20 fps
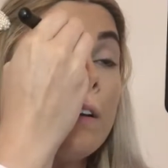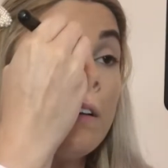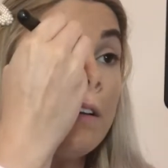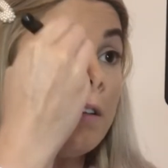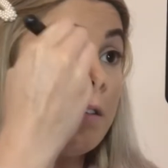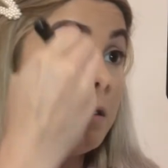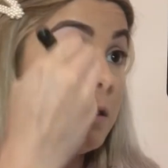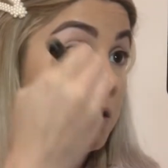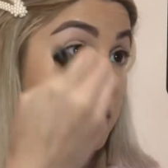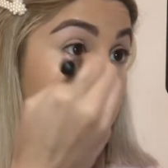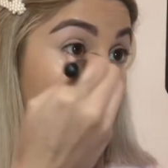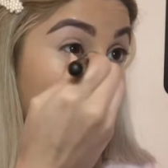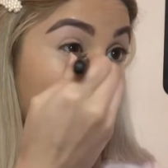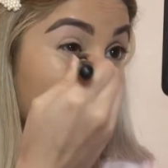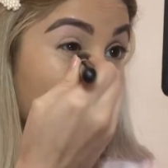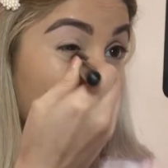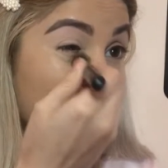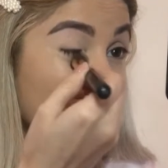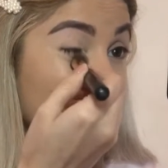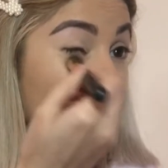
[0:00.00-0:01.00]
And same
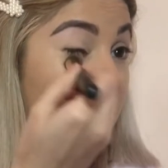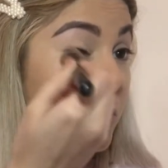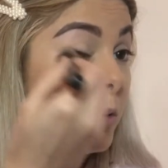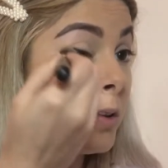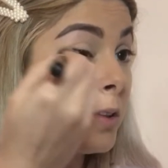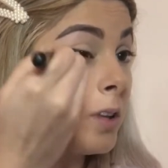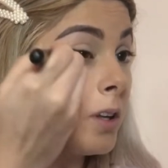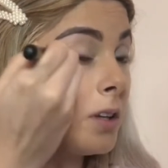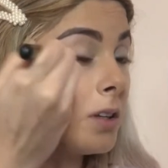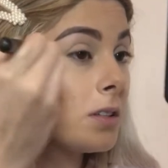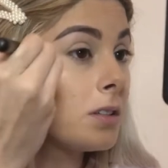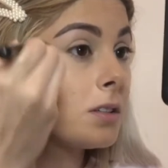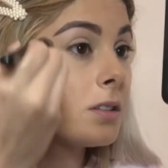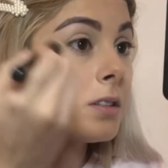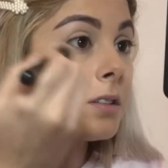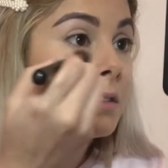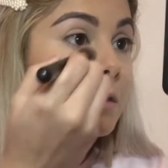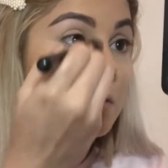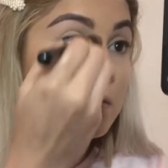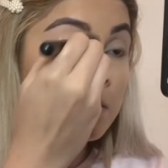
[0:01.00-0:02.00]
thing too with this,
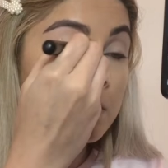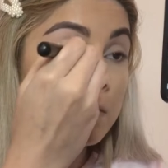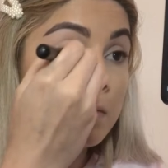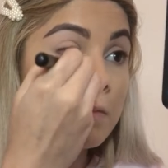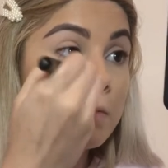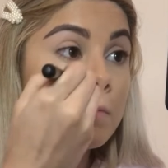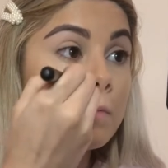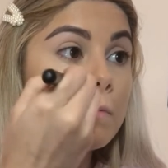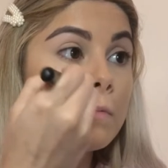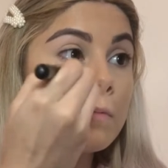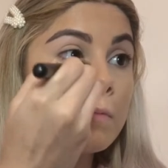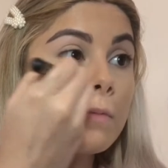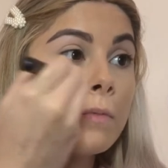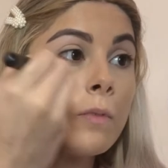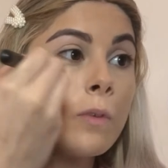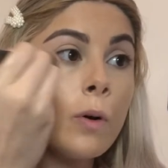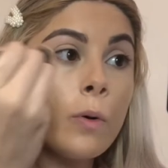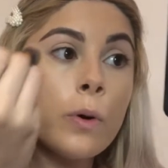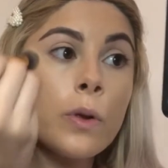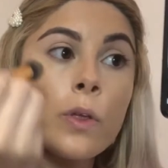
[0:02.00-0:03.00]

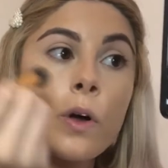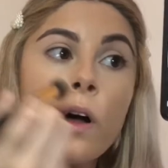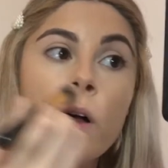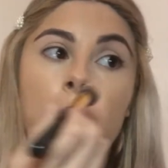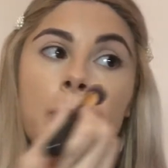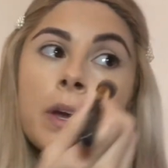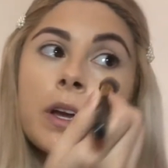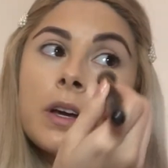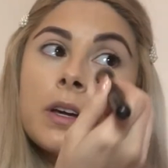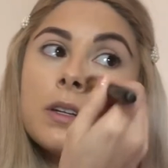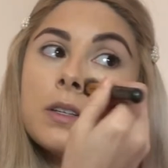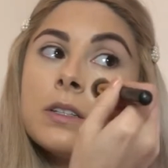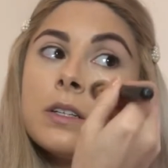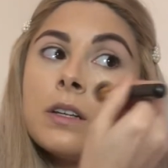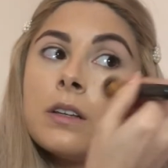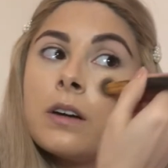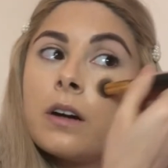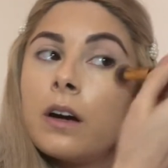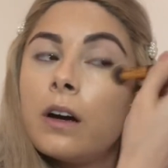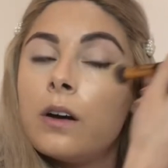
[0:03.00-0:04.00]
well, with all my
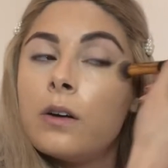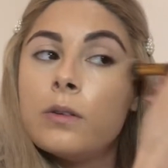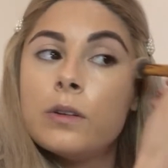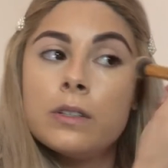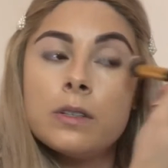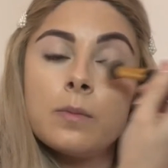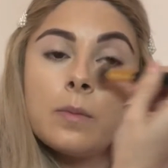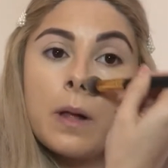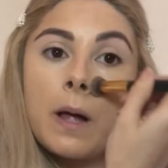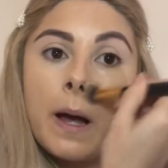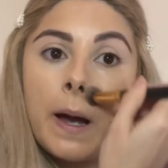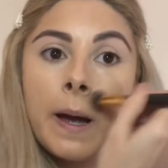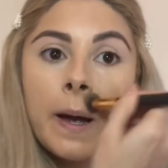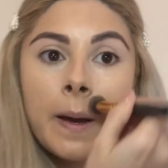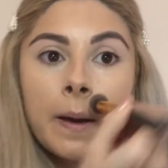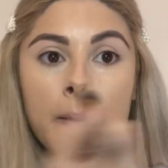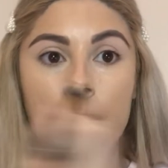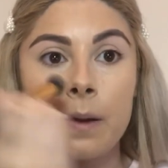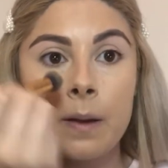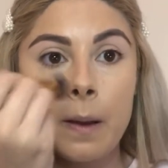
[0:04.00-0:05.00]
concealer, I always
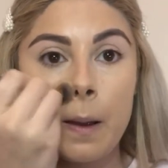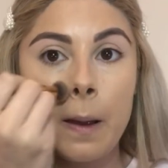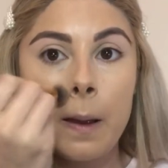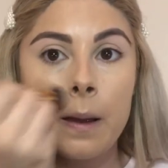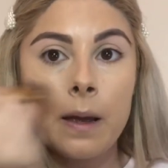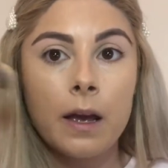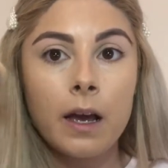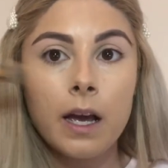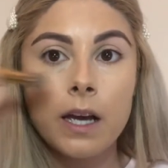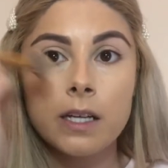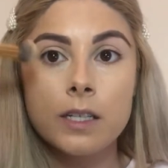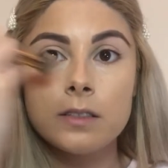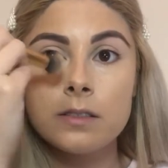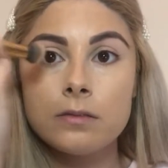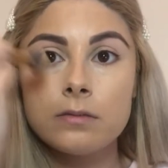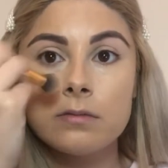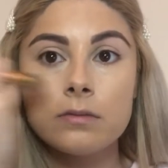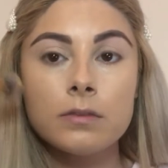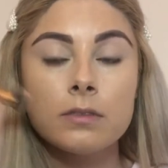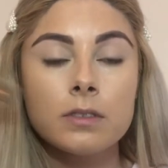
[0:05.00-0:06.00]
apply, I
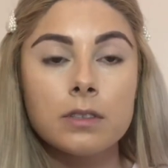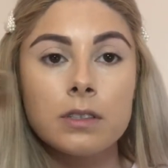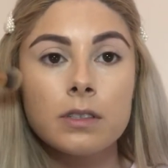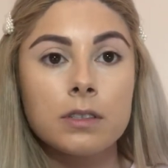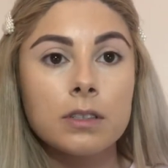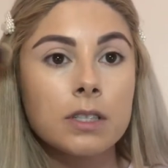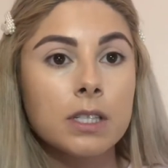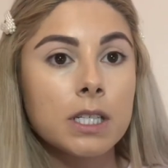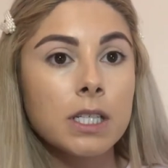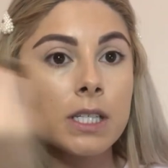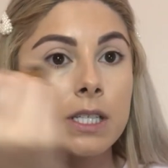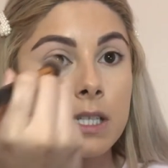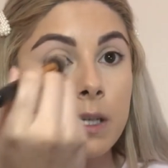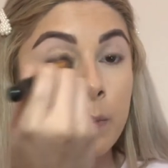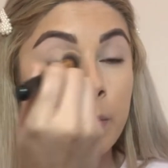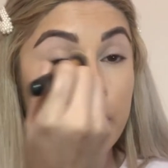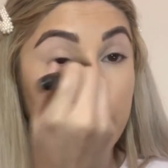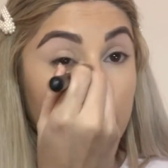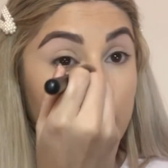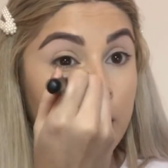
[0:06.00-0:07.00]

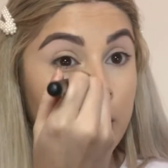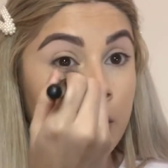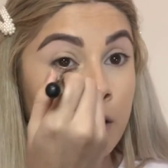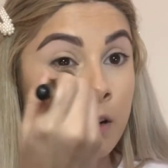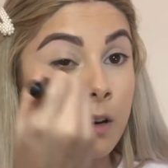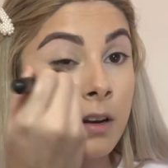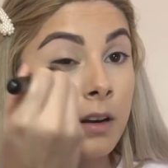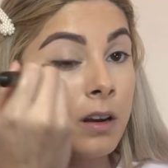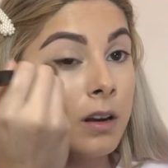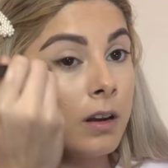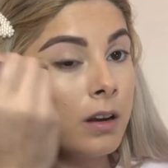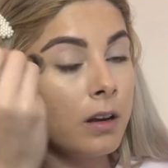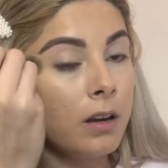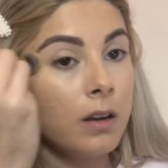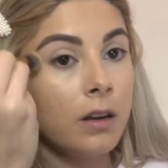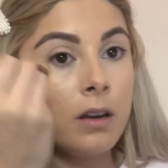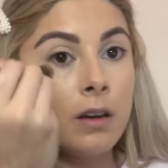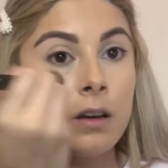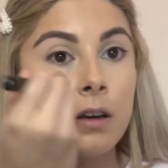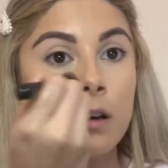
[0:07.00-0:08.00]
stipple it in.
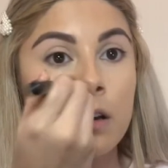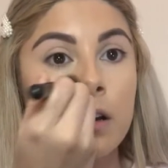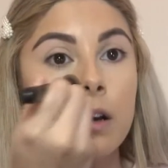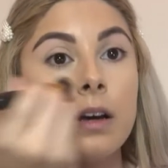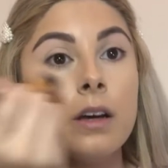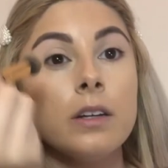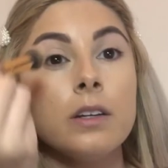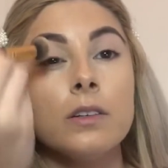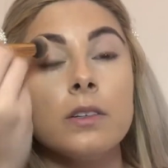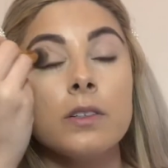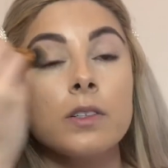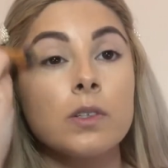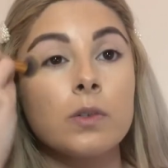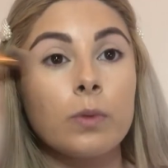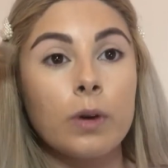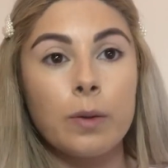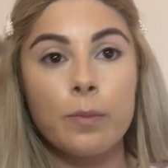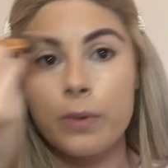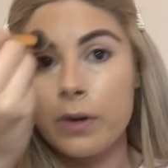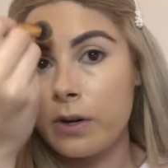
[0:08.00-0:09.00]
I don't
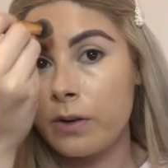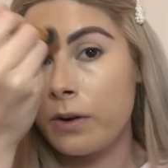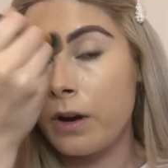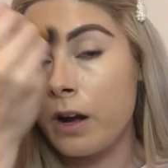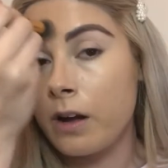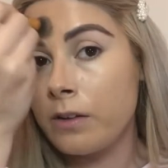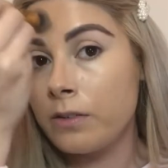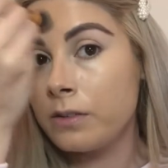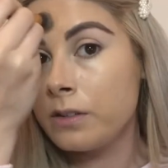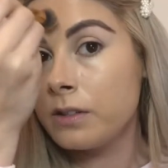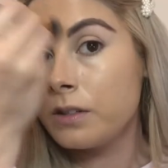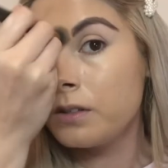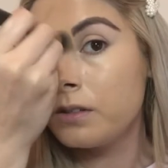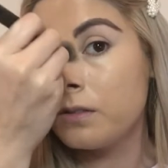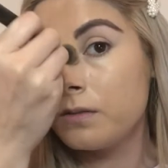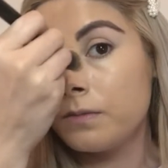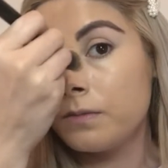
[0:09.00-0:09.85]
swipe it around.